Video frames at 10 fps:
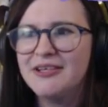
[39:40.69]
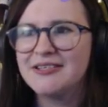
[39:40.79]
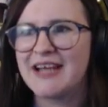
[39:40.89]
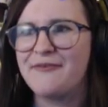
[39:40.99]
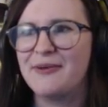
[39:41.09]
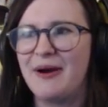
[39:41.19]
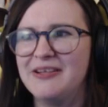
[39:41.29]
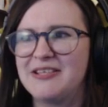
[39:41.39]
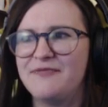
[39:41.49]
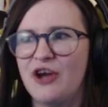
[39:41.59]
Scary thing about
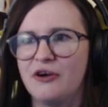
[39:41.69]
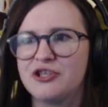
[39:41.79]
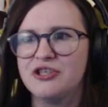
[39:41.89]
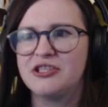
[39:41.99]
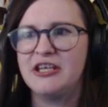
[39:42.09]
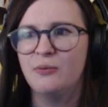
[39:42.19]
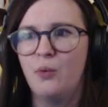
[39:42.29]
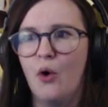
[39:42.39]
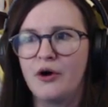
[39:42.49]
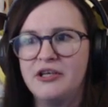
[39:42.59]
this in VR is you can see them
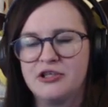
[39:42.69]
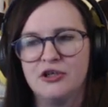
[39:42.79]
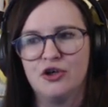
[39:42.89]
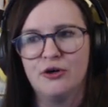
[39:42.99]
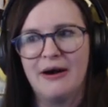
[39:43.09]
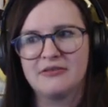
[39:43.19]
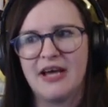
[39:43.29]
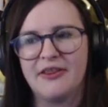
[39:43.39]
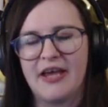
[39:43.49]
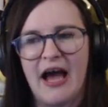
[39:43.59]
walking to the door
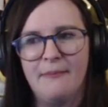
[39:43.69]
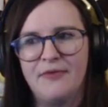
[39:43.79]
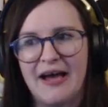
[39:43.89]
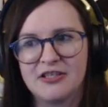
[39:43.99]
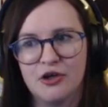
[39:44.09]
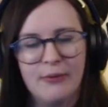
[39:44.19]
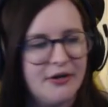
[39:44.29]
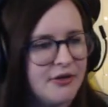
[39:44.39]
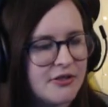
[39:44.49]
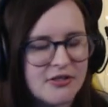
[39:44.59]
outside the cam. That's
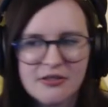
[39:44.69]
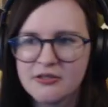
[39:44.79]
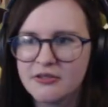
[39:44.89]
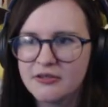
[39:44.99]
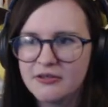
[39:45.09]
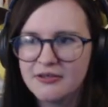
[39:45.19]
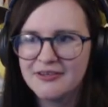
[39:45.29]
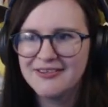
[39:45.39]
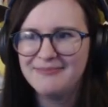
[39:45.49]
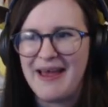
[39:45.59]
horrendous.
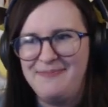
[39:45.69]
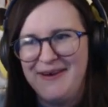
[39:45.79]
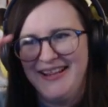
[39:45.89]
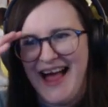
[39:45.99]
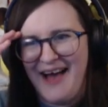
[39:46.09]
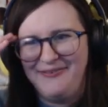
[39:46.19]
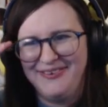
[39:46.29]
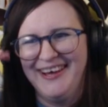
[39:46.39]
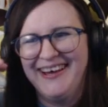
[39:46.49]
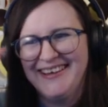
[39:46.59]
Made me laugh.
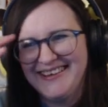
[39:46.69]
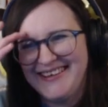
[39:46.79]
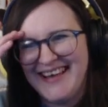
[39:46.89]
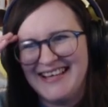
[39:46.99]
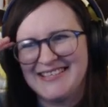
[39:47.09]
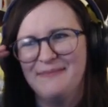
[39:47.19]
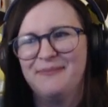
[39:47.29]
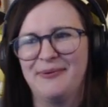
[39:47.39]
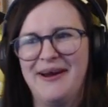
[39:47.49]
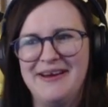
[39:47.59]
Guess I'm
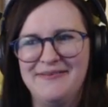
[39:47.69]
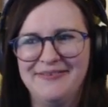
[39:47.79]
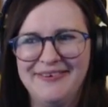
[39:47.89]
brave.